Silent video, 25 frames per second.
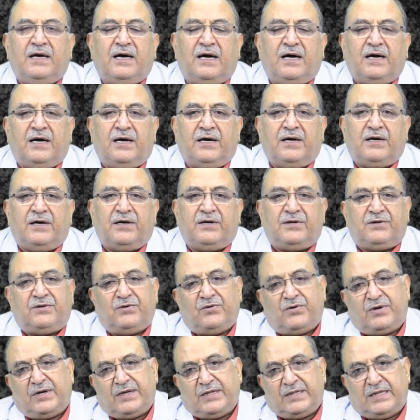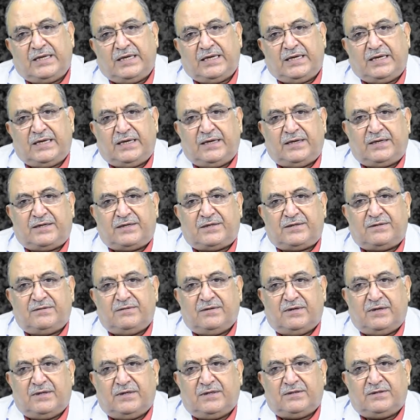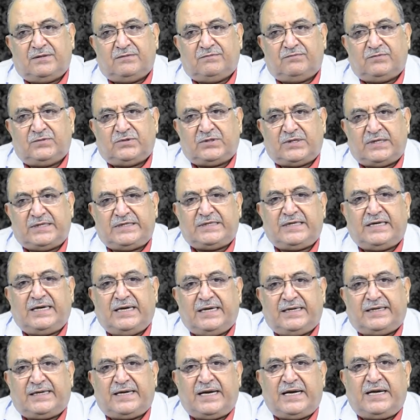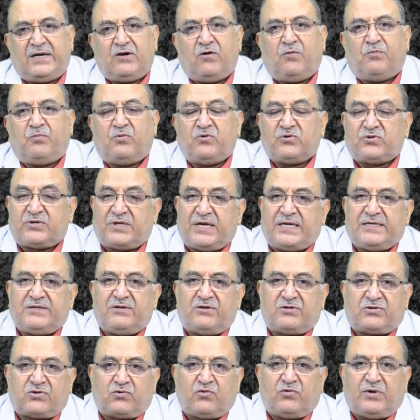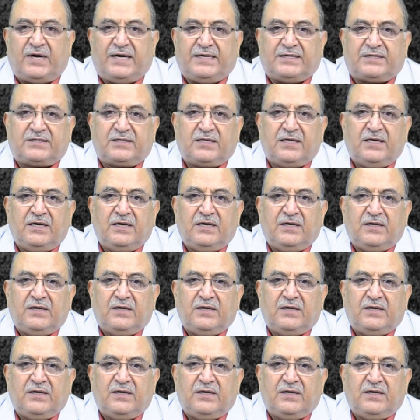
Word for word: uh, during the uh, teaching and training of postgraduate students.